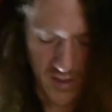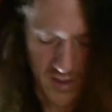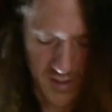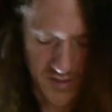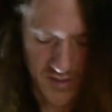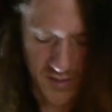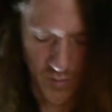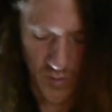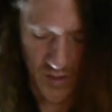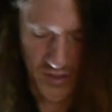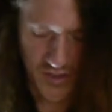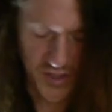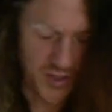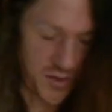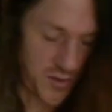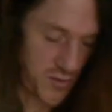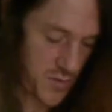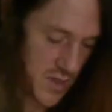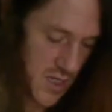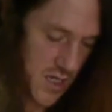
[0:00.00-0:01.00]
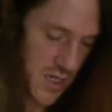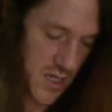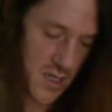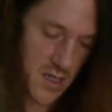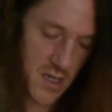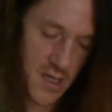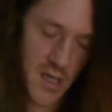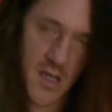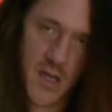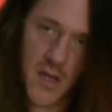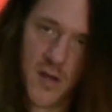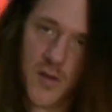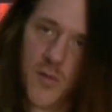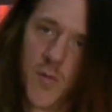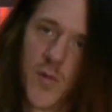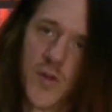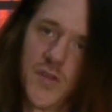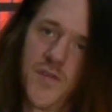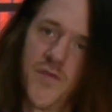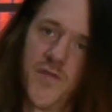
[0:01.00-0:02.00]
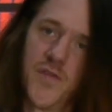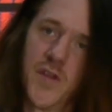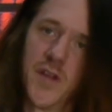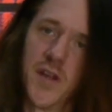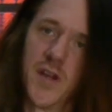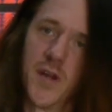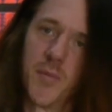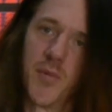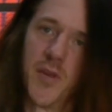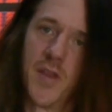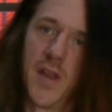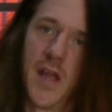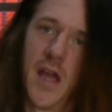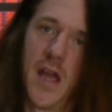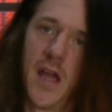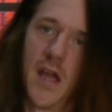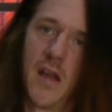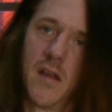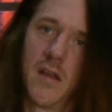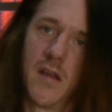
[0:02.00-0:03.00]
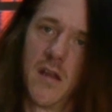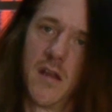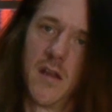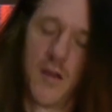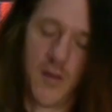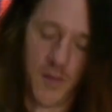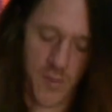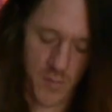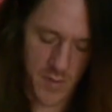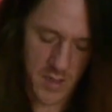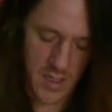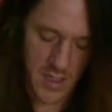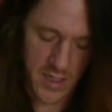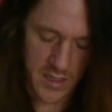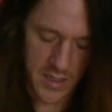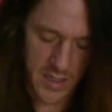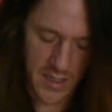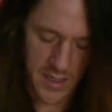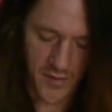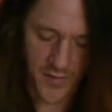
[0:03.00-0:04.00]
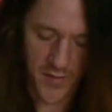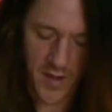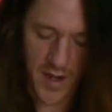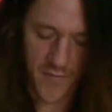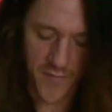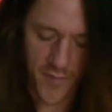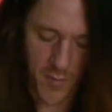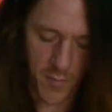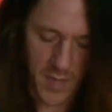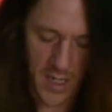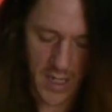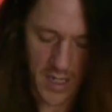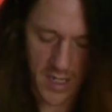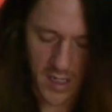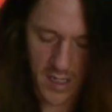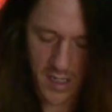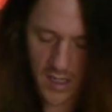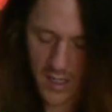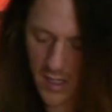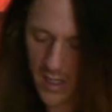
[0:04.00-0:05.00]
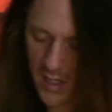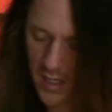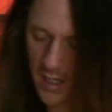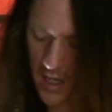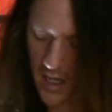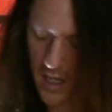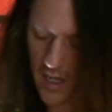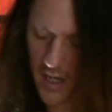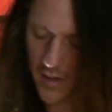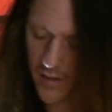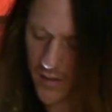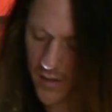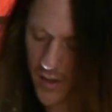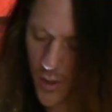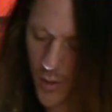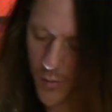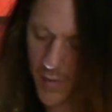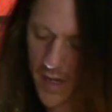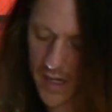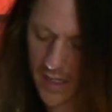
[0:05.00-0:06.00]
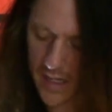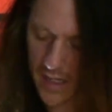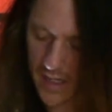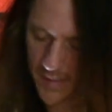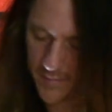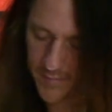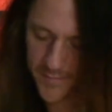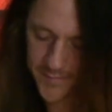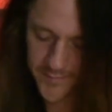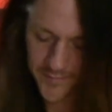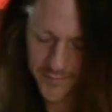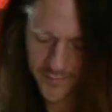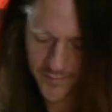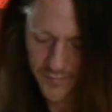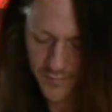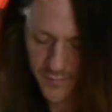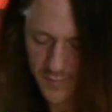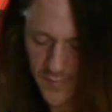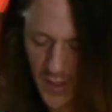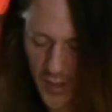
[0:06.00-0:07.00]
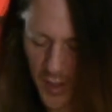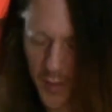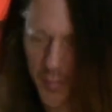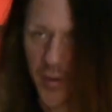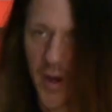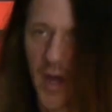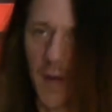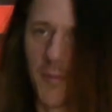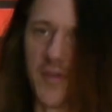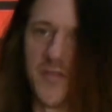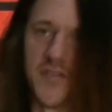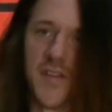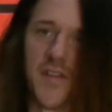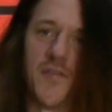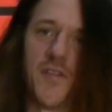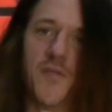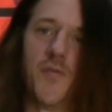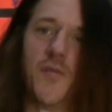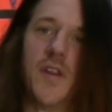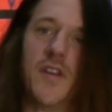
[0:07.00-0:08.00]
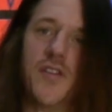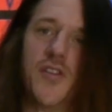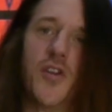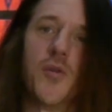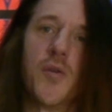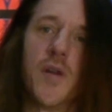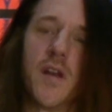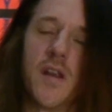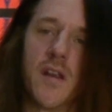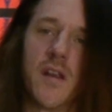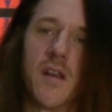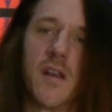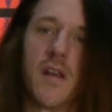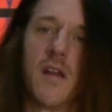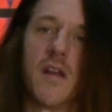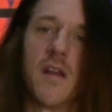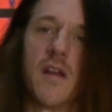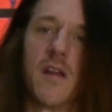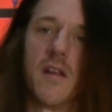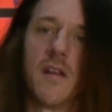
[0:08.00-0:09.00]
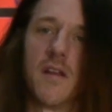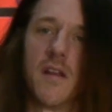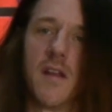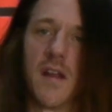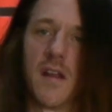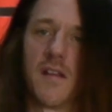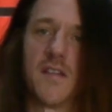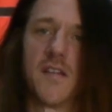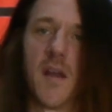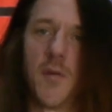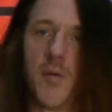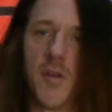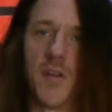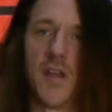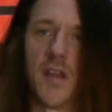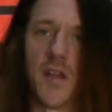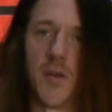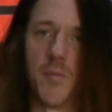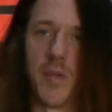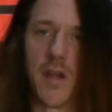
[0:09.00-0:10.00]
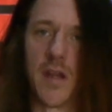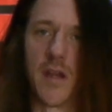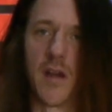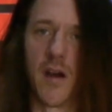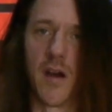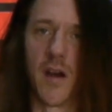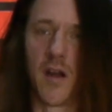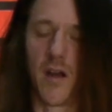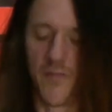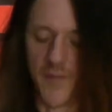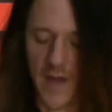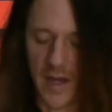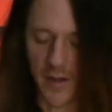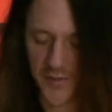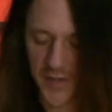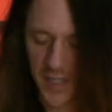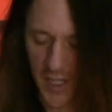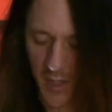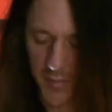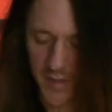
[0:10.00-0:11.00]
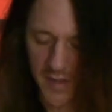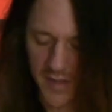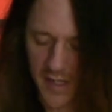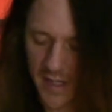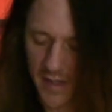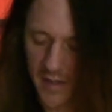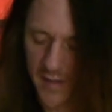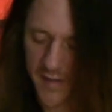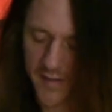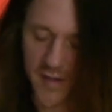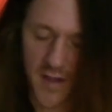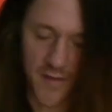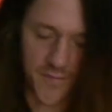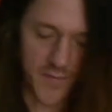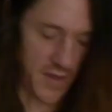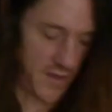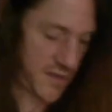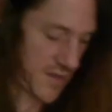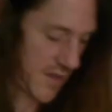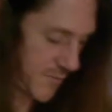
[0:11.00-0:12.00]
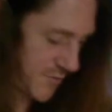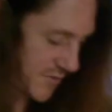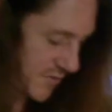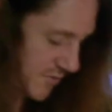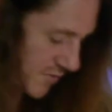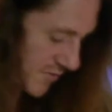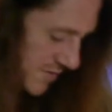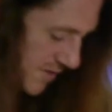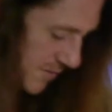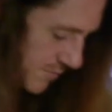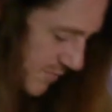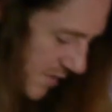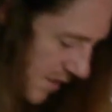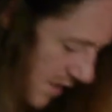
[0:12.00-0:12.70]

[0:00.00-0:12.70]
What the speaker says: So once you fill it up with that, then you let it dry for a minute and then go back in. The only problem is you have to redo it the next time you take your pick guard off. I don't think I'll be taking this off anytime soon because